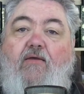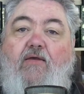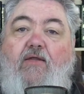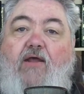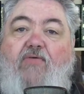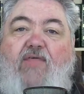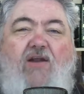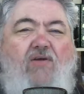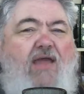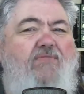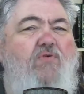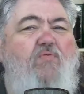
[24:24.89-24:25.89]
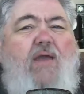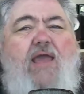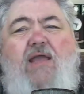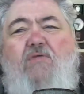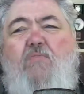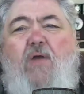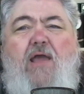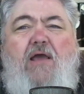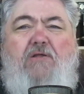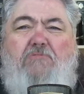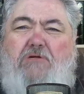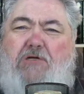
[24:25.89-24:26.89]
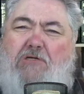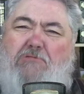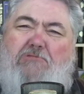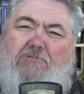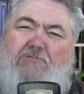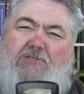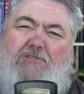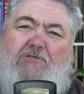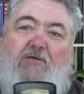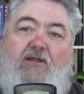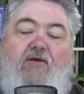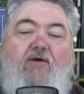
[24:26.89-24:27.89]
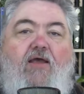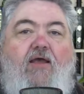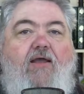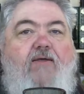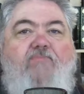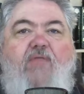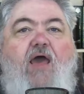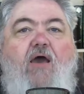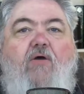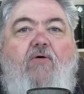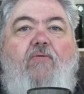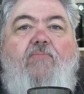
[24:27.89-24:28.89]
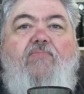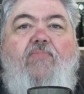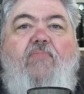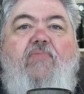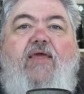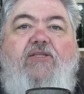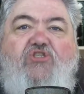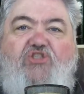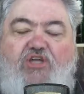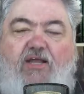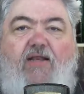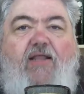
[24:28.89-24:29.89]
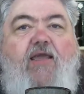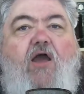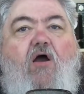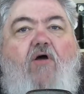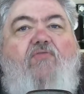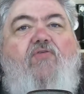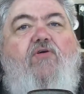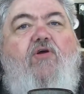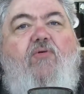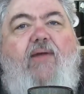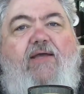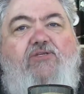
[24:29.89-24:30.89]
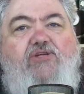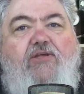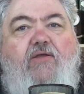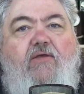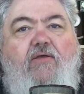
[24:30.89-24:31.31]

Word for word: You know, they don't have to rant and rail and, you know, no. They gently offer correction.